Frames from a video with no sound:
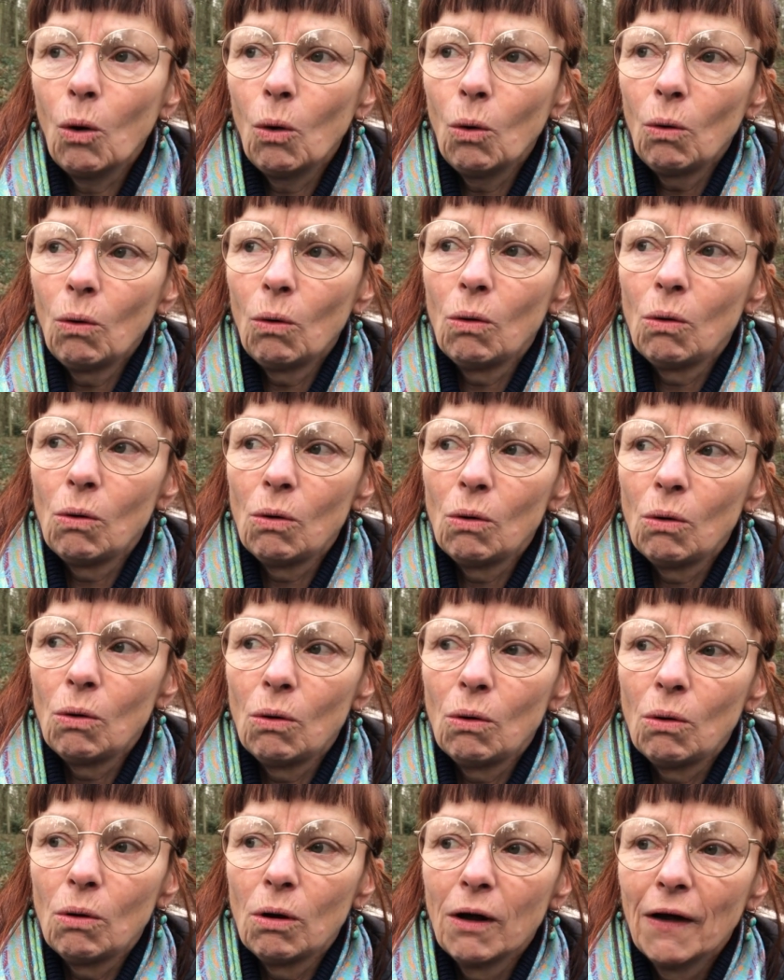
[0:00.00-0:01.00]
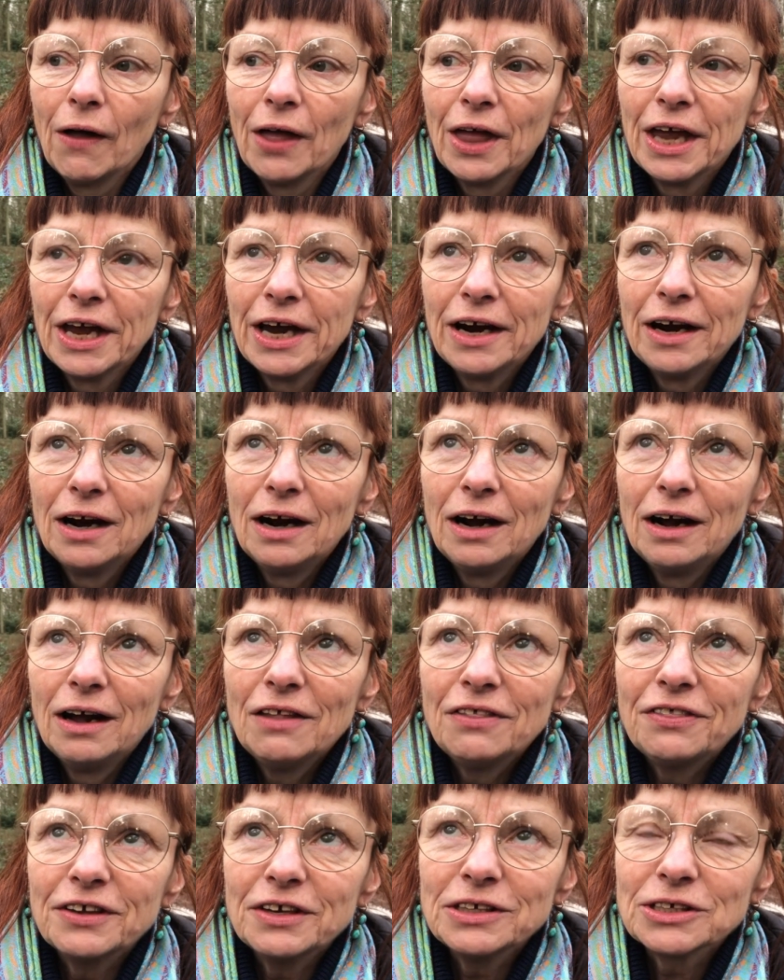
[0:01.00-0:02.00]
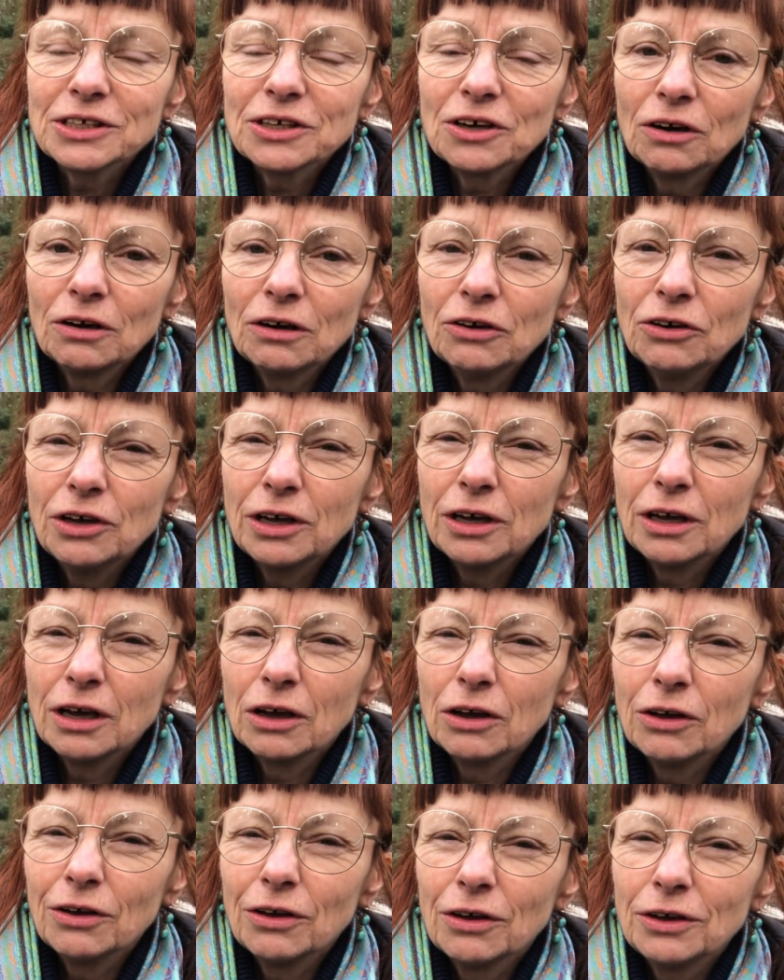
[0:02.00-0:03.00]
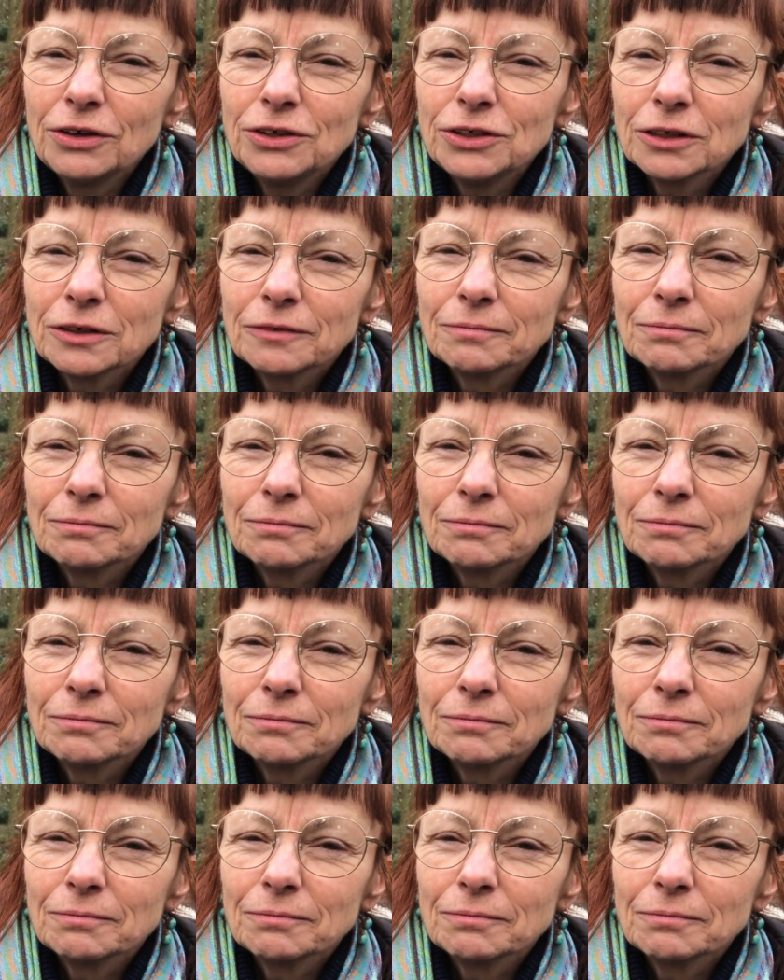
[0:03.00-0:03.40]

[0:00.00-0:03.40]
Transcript: oh, things are not looking good.